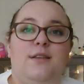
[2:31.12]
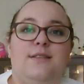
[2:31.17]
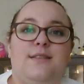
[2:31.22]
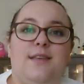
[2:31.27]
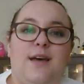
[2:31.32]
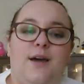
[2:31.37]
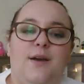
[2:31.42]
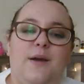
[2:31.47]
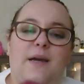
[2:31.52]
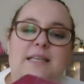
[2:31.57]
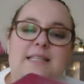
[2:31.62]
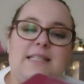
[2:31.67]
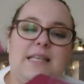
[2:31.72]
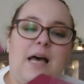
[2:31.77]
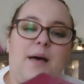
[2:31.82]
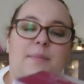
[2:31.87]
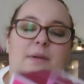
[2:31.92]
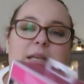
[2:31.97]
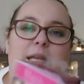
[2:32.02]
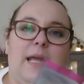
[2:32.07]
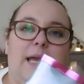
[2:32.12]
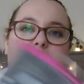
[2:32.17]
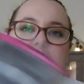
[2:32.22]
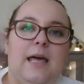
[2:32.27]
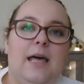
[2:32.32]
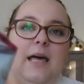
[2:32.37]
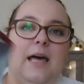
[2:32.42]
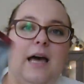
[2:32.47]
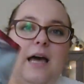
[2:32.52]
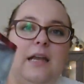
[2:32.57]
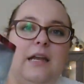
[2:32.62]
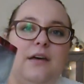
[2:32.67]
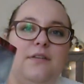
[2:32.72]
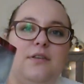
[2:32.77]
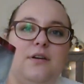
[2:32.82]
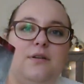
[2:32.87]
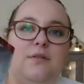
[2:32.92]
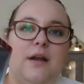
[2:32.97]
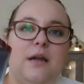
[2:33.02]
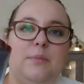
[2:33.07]
So Sam and Nick,
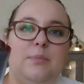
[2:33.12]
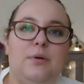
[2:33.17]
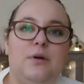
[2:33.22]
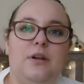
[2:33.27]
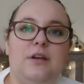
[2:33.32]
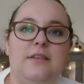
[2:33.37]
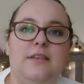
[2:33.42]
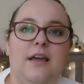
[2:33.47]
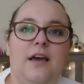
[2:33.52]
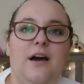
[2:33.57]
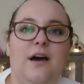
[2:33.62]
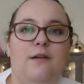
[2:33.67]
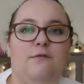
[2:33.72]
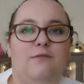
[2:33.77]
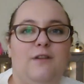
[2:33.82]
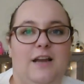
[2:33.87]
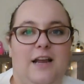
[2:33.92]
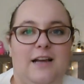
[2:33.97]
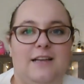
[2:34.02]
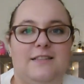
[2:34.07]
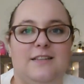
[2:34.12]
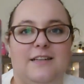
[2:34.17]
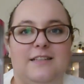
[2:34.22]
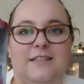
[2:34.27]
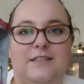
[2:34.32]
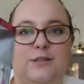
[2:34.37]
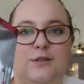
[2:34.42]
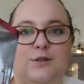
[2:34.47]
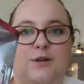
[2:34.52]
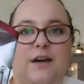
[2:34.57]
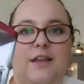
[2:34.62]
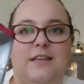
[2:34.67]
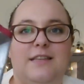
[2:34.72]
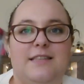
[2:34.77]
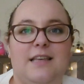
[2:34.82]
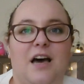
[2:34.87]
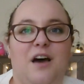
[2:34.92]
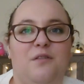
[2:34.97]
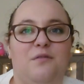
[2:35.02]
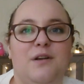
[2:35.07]
another great product there. I'm really excited to try
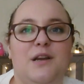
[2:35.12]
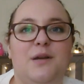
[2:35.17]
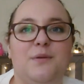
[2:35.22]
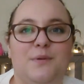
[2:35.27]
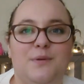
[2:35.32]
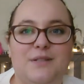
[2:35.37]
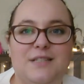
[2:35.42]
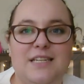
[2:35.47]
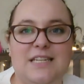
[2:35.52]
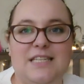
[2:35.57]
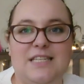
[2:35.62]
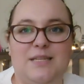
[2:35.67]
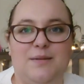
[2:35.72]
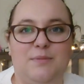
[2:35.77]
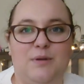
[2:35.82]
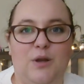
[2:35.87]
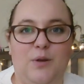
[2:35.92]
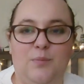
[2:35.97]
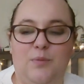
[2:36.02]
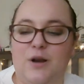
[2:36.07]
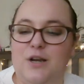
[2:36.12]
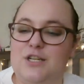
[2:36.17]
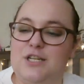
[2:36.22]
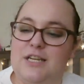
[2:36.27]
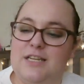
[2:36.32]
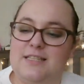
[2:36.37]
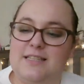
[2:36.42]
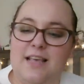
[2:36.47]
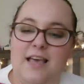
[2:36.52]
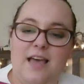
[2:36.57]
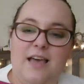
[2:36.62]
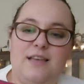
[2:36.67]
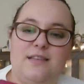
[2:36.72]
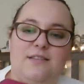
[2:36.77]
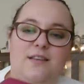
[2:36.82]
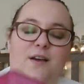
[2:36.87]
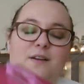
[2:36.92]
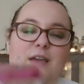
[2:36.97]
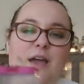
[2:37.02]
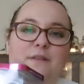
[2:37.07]
these out. I really wanted some new brushes,
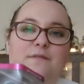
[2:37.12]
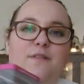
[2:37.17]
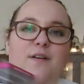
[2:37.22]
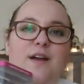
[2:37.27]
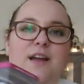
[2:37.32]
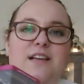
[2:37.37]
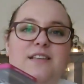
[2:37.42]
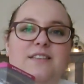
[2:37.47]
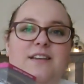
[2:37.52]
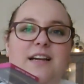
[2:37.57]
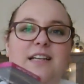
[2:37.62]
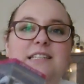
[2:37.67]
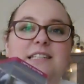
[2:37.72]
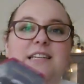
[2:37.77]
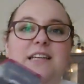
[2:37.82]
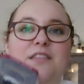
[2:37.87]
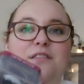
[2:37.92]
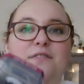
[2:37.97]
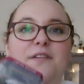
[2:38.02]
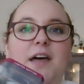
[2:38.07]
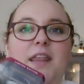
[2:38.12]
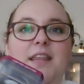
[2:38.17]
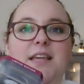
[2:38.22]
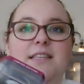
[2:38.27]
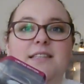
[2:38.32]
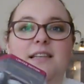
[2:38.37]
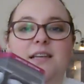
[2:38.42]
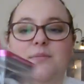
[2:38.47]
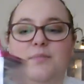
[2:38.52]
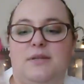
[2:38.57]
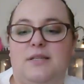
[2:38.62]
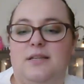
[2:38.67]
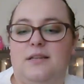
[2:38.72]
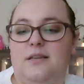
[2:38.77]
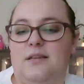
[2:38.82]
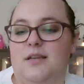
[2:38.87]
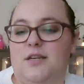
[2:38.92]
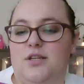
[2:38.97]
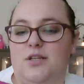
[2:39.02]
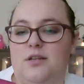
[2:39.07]
so yeah, very excited. And the fact these are
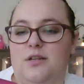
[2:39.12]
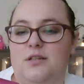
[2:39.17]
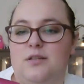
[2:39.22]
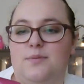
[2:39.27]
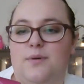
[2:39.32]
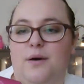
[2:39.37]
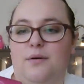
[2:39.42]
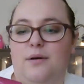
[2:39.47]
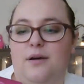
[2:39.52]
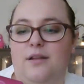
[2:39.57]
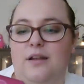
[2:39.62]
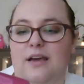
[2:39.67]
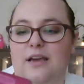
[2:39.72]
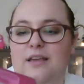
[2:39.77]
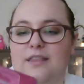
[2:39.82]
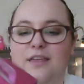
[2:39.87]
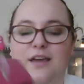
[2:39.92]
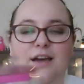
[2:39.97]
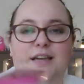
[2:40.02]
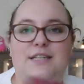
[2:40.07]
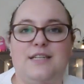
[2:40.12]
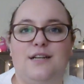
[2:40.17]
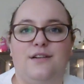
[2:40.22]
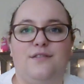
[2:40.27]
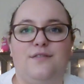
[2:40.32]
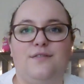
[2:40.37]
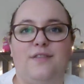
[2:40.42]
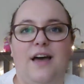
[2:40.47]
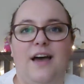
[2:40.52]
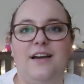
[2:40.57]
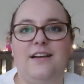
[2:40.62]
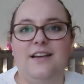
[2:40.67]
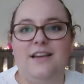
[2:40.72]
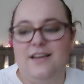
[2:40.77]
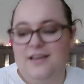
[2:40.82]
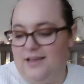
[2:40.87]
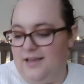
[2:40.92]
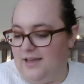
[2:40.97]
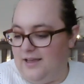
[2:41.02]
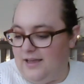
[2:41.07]
limited edition as well, I like the idea of that.
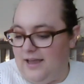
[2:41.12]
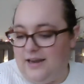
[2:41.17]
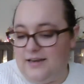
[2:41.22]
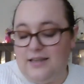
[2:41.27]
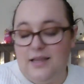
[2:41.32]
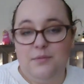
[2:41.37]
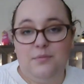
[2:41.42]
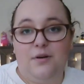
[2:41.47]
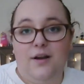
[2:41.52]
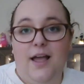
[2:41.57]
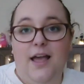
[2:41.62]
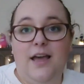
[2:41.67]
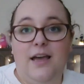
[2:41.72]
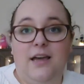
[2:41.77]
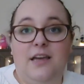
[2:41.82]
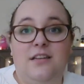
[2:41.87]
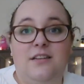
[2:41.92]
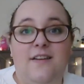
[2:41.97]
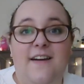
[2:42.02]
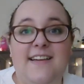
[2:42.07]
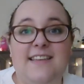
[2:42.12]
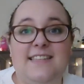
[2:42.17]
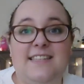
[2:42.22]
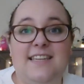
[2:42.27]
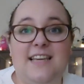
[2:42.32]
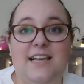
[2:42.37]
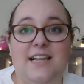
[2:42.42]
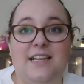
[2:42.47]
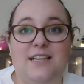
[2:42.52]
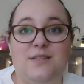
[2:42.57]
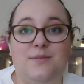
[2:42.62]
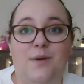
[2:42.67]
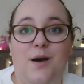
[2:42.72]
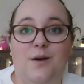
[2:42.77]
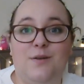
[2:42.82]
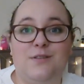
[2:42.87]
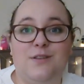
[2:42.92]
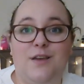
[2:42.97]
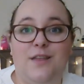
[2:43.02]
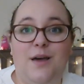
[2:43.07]
And they were at a nice deal as
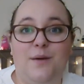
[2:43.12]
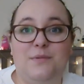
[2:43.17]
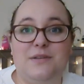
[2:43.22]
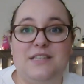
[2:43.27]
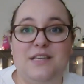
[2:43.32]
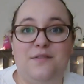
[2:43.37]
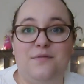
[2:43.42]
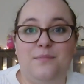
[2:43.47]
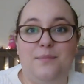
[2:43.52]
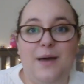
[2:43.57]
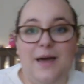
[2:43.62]
well, so that was even